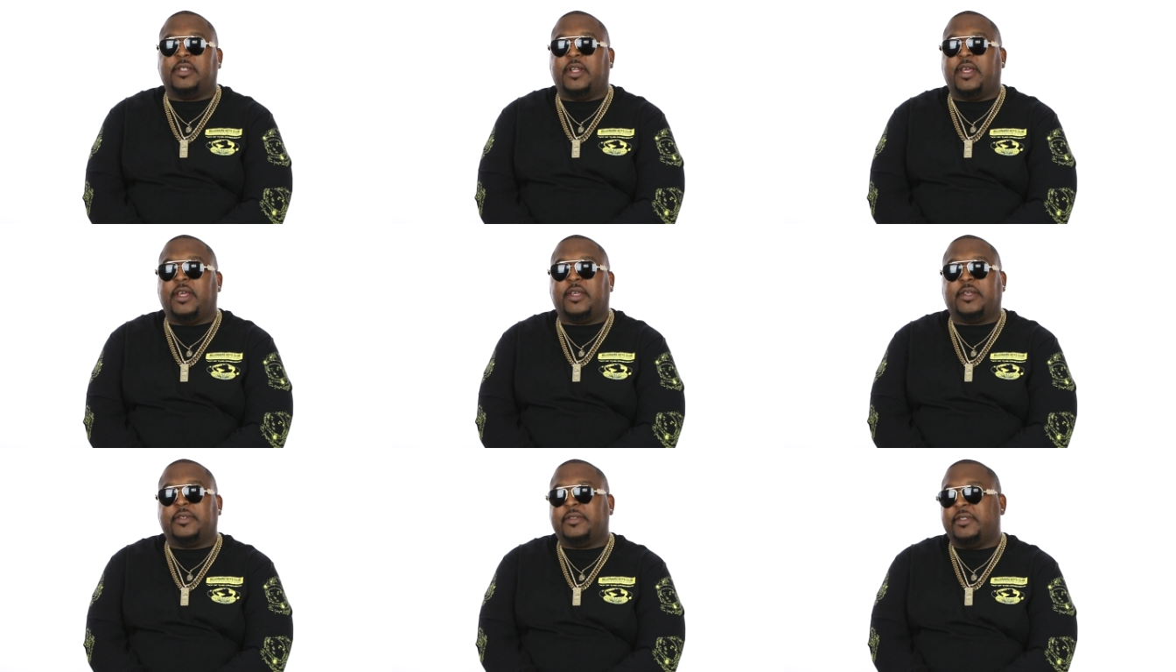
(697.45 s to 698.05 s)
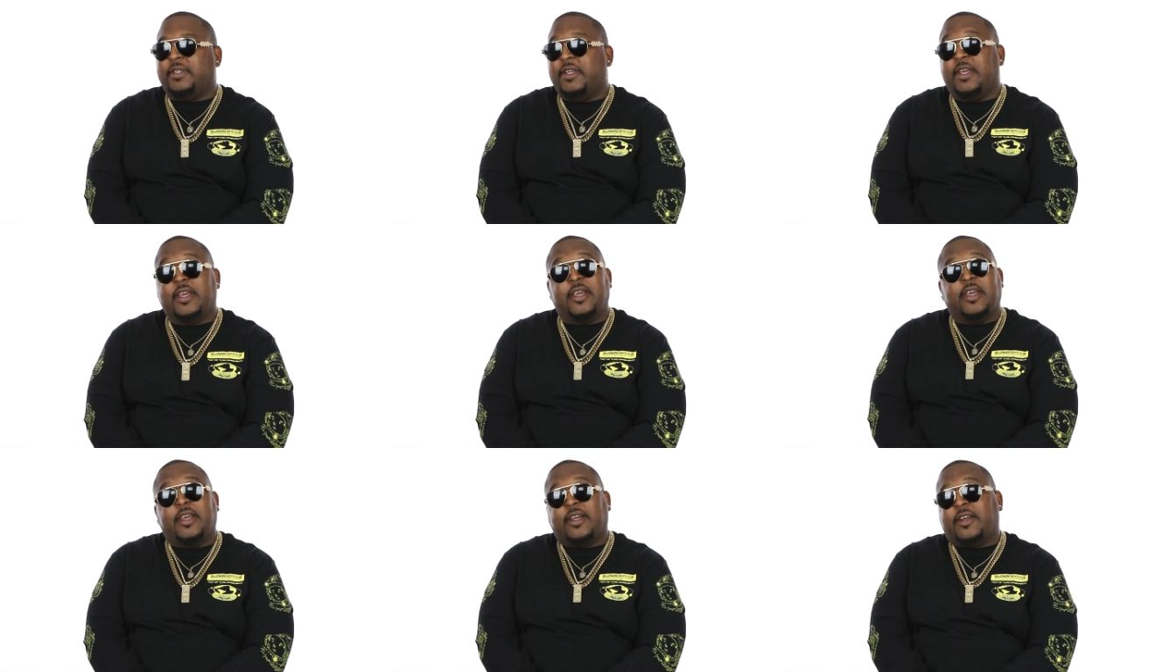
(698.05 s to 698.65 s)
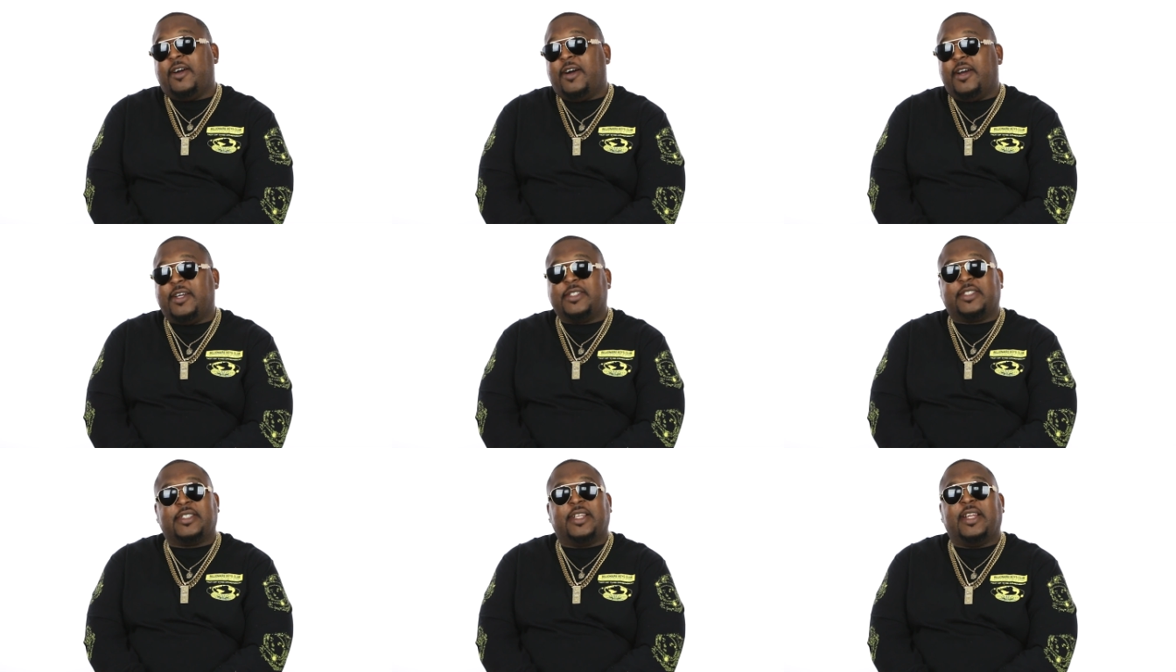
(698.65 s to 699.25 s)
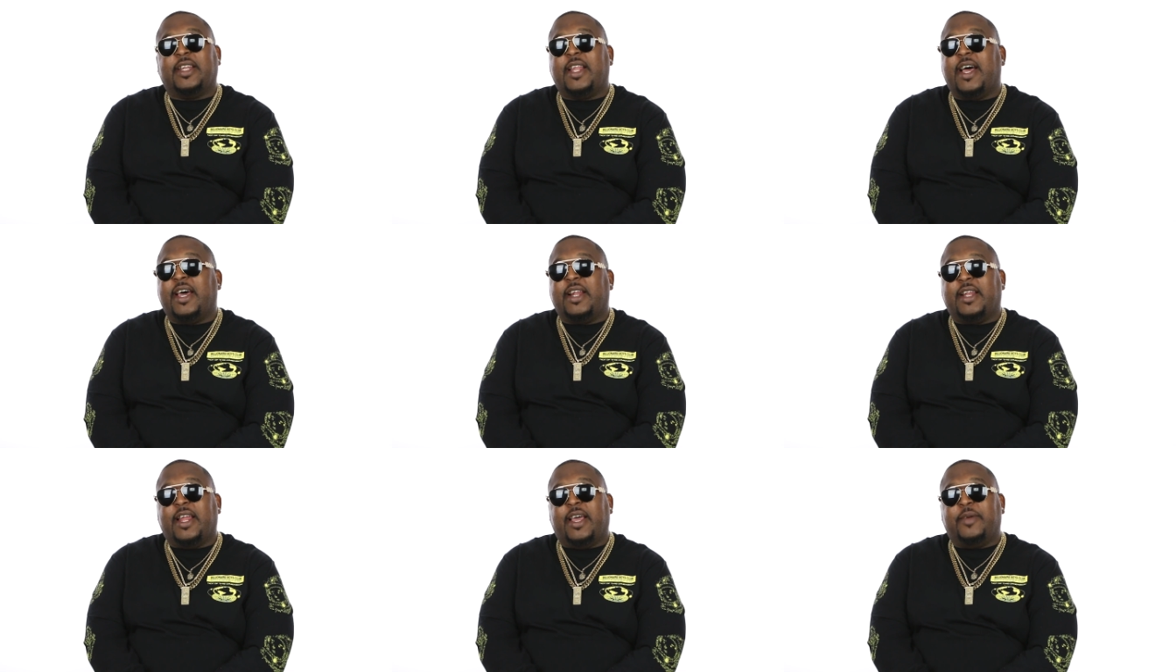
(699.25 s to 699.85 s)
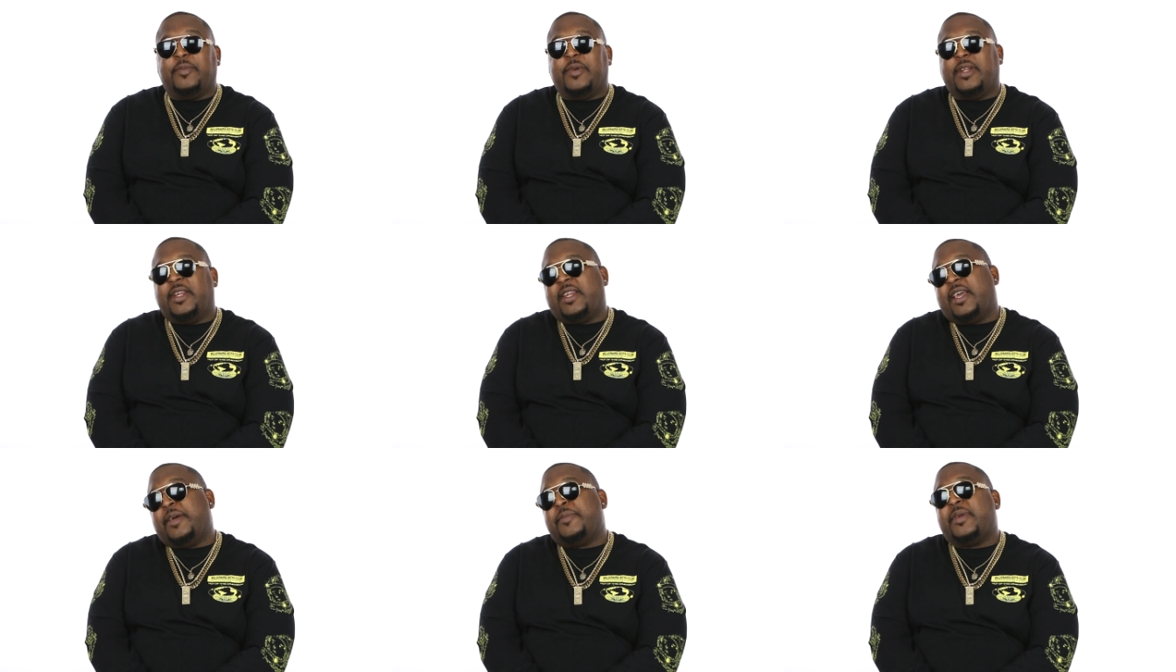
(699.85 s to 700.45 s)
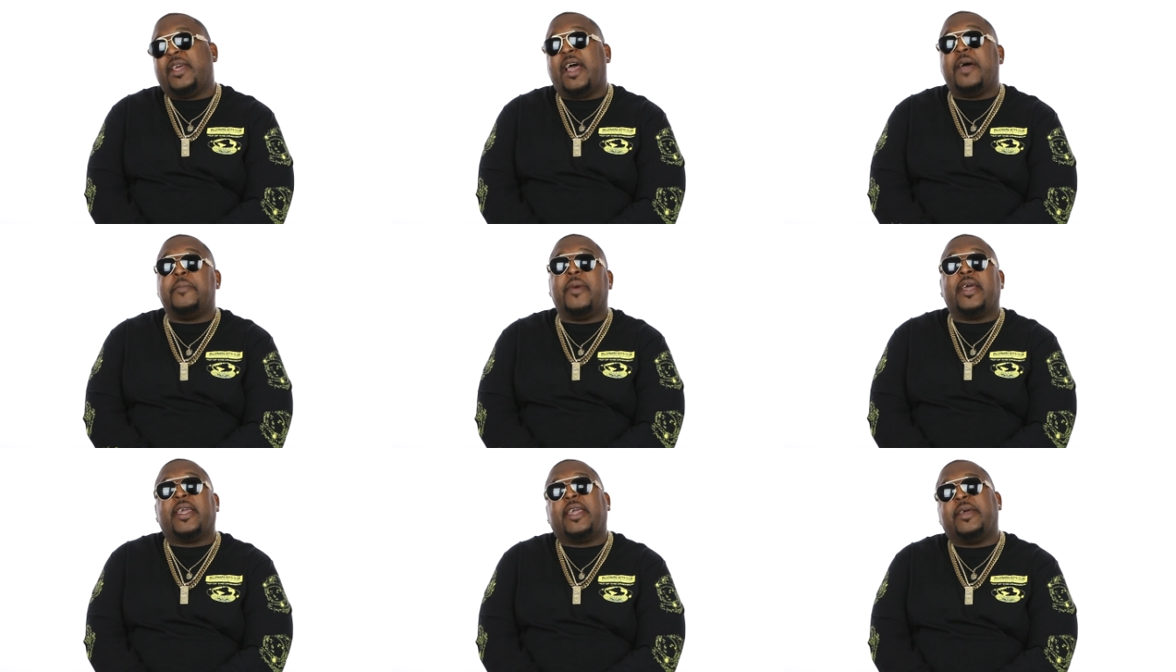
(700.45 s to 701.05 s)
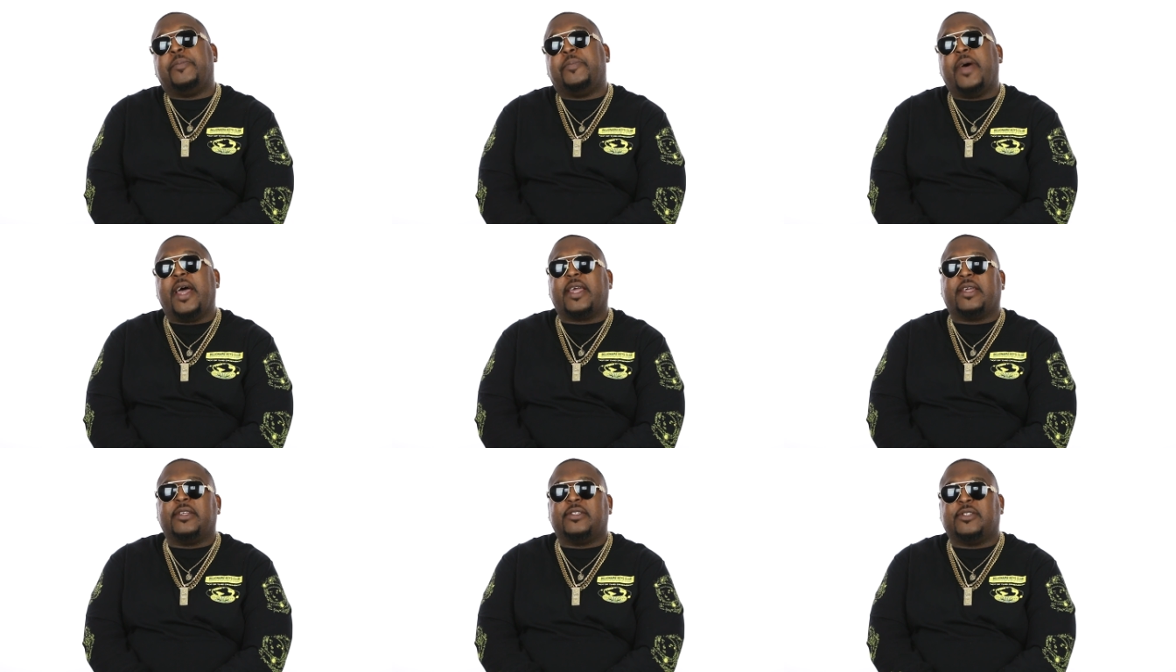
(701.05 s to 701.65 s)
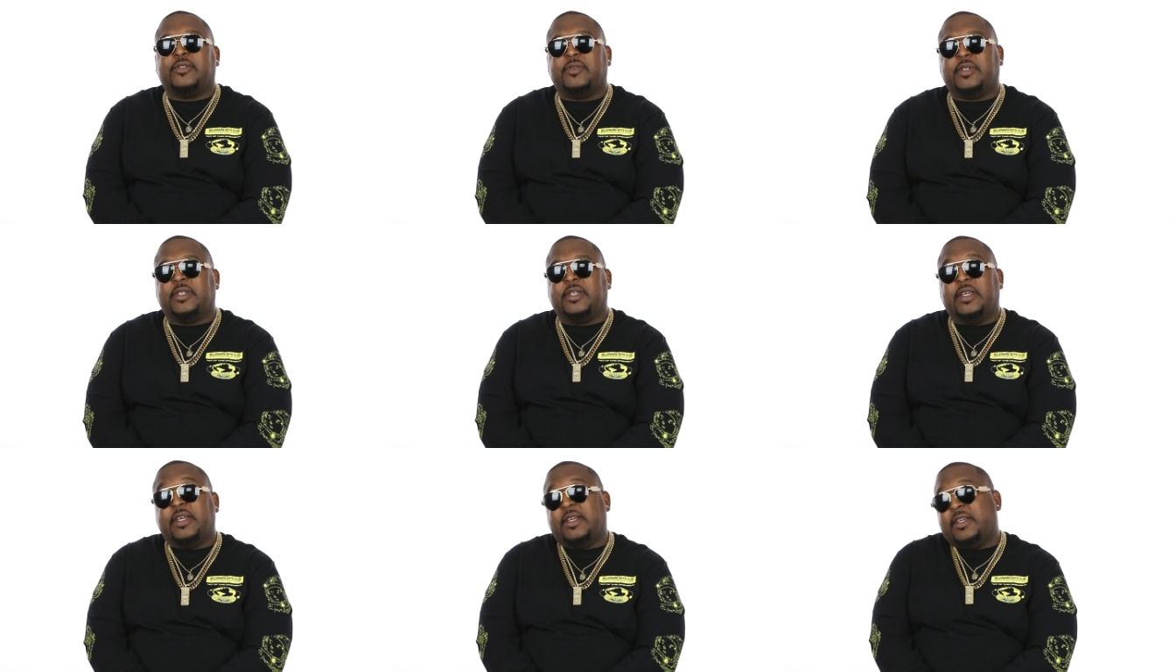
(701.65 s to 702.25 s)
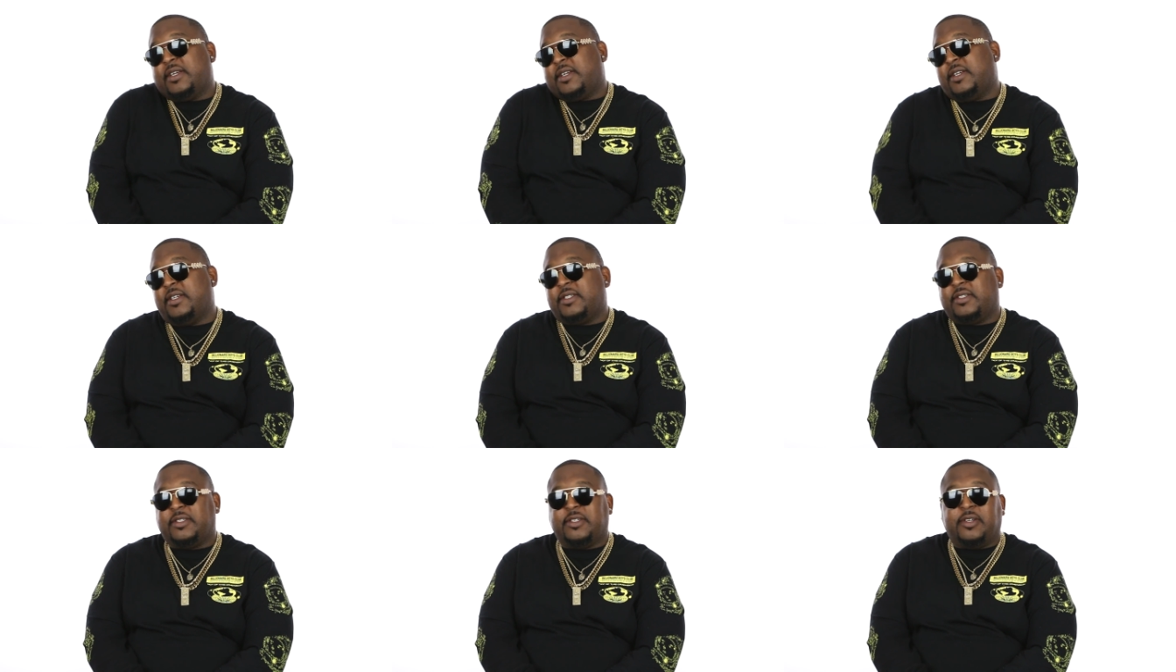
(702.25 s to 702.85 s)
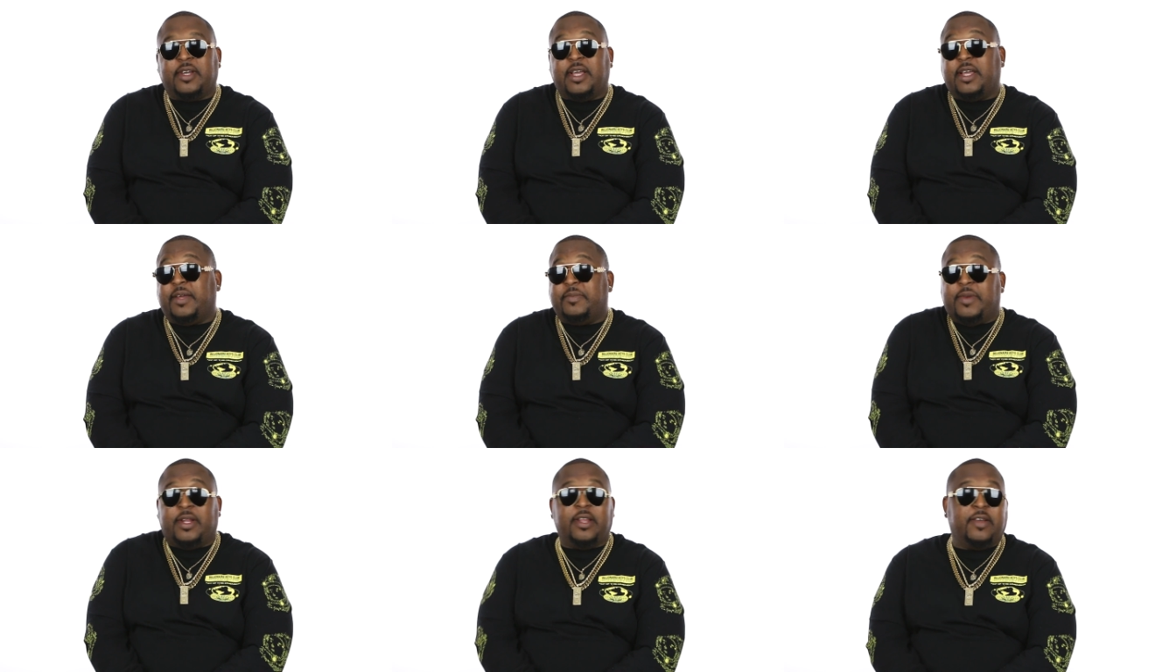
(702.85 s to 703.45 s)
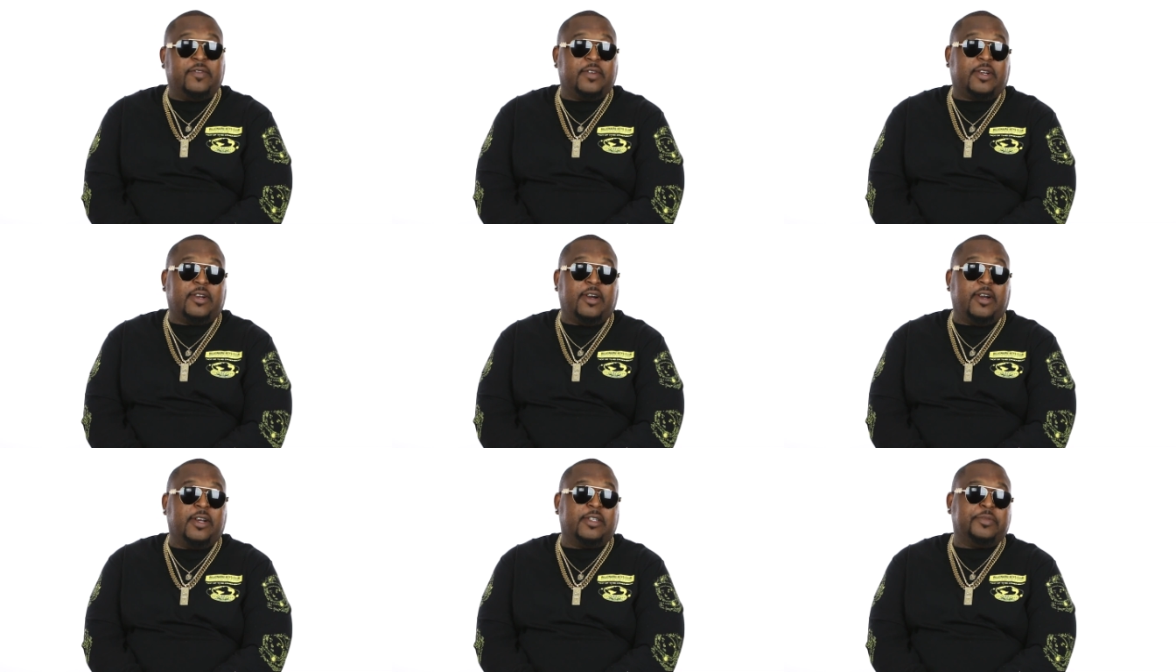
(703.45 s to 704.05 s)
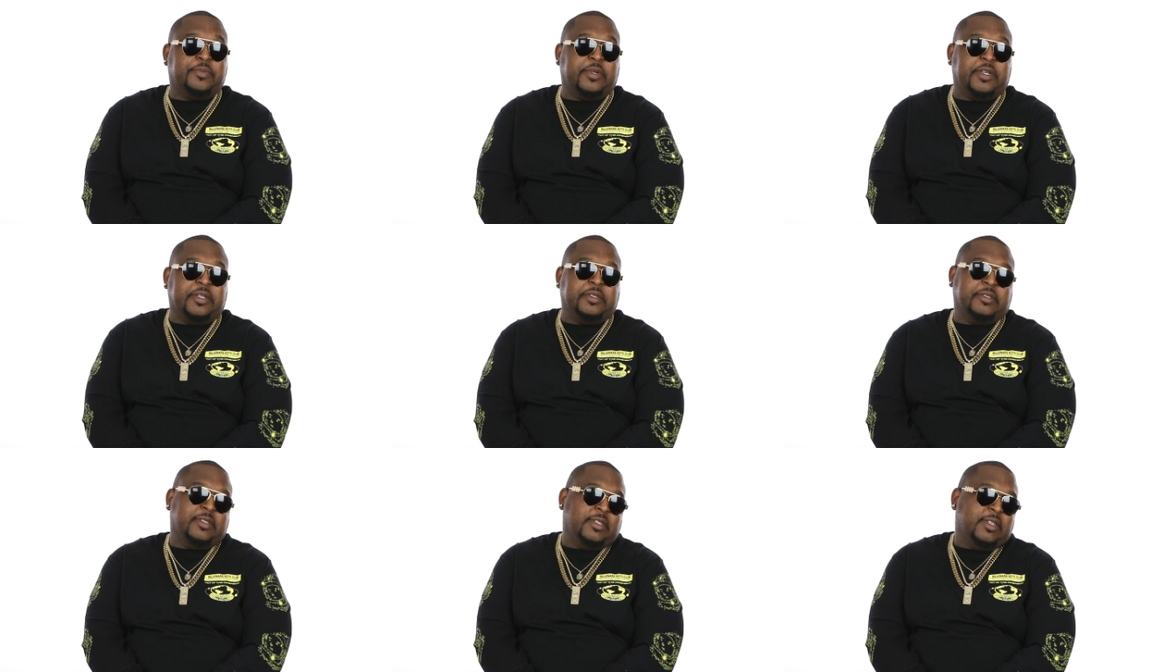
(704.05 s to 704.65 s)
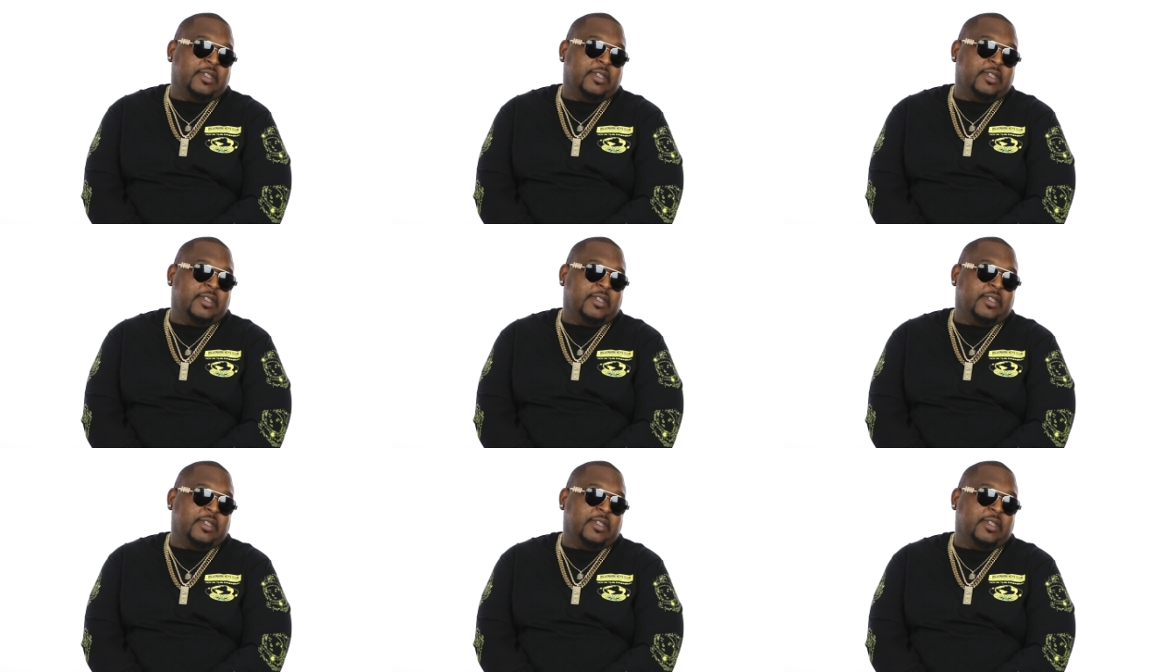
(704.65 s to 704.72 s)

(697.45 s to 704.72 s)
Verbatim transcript: Like cars is a lot of liability. I mean, I might get back into it because you know I, my love of cars, but